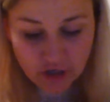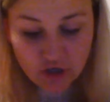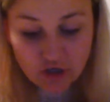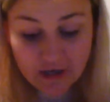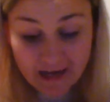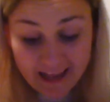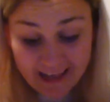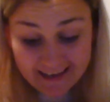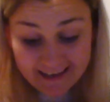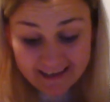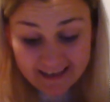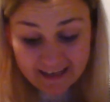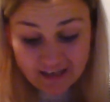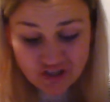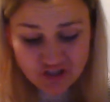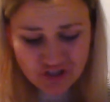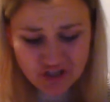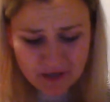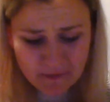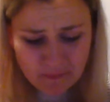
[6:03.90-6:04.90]
Like,
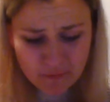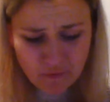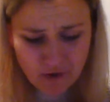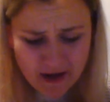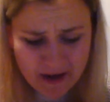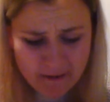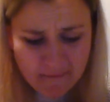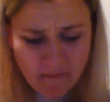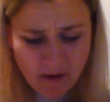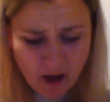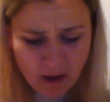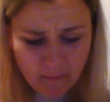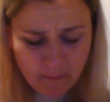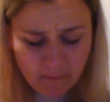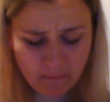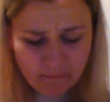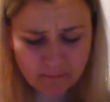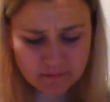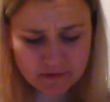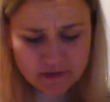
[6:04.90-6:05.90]
she'd bring
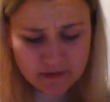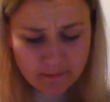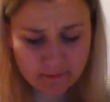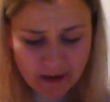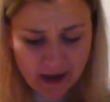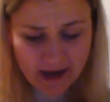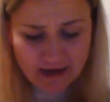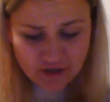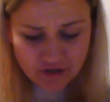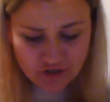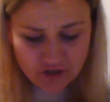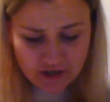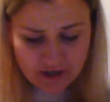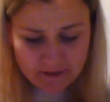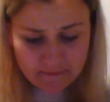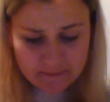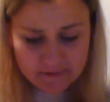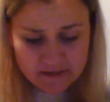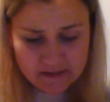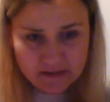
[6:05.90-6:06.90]
Mum some ice
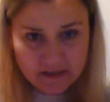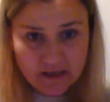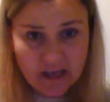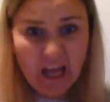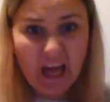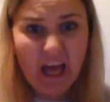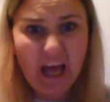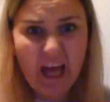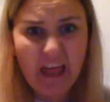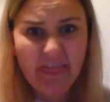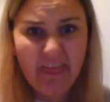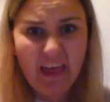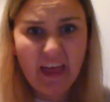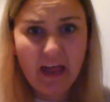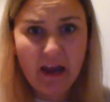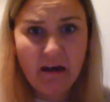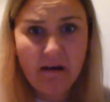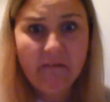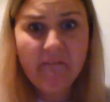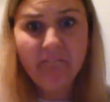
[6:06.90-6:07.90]
chips and
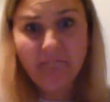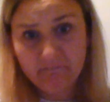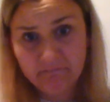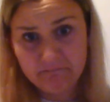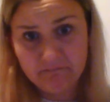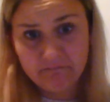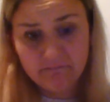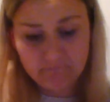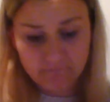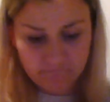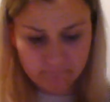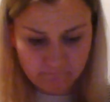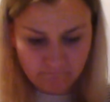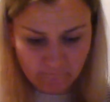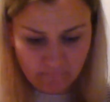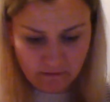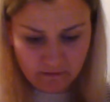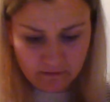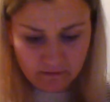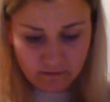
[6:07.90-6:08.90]
then
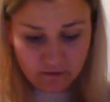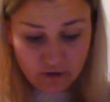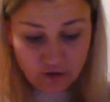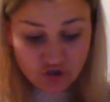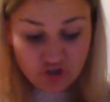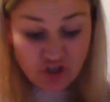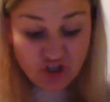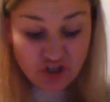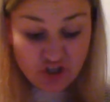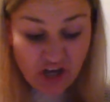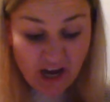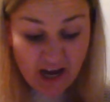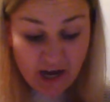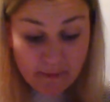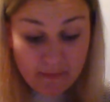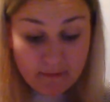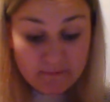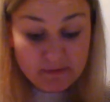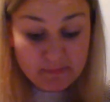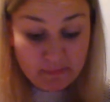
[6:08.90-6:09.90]
she'd check
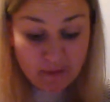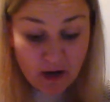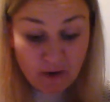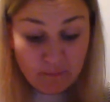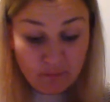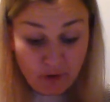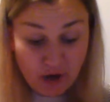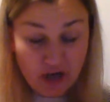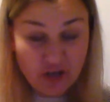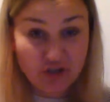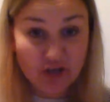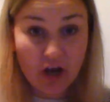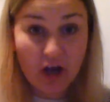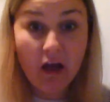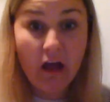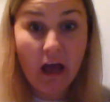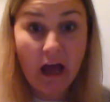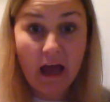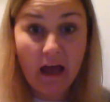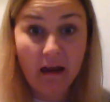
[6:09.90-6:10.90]
Mum's blood pressure
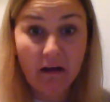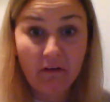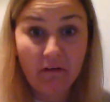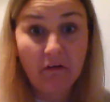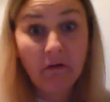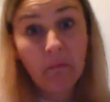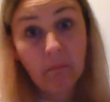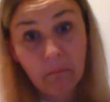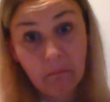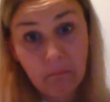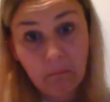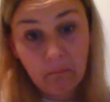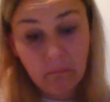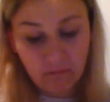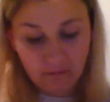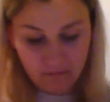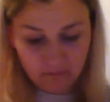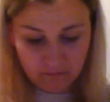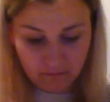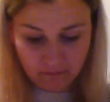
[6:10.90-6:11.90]
and
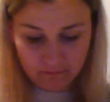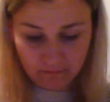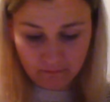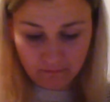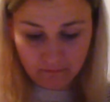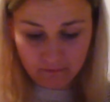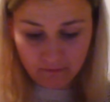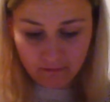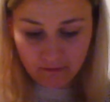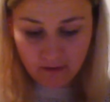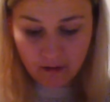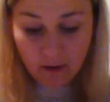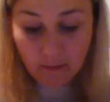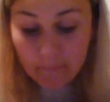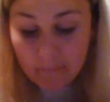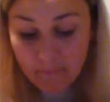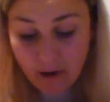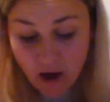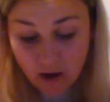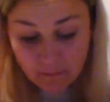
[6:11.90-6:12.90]

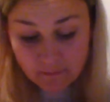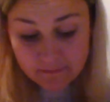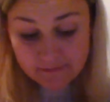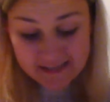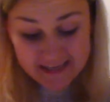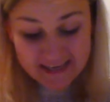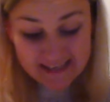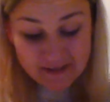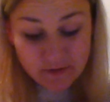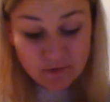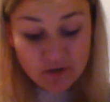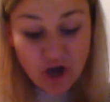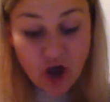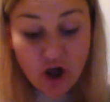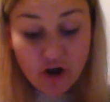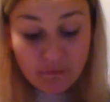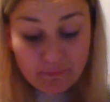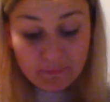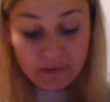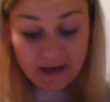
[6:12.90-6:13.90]
Mum says it was
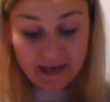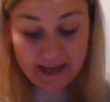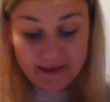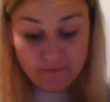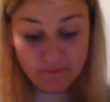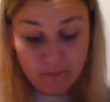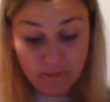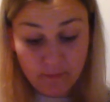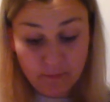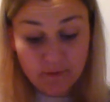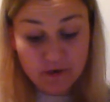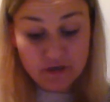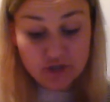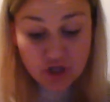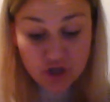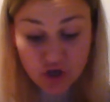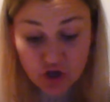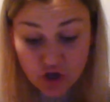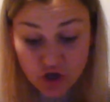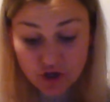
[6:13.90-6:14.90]
unbelievable because the
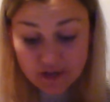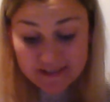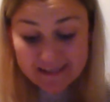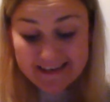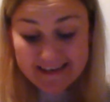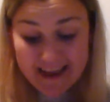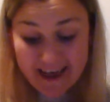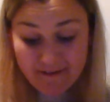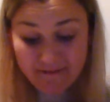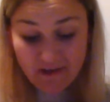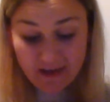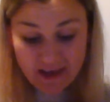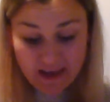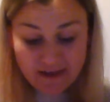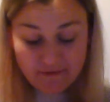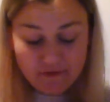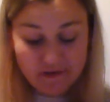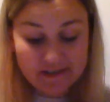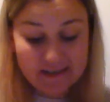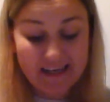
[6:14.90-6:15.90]
nurse never
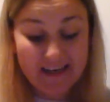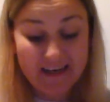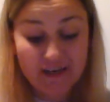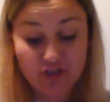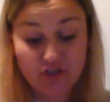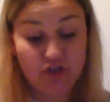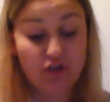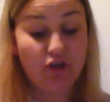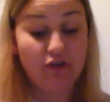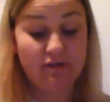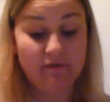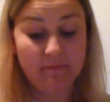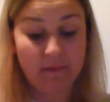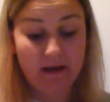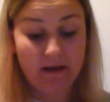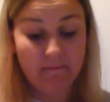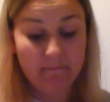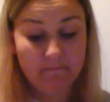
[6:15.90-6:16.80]
even said excuse me.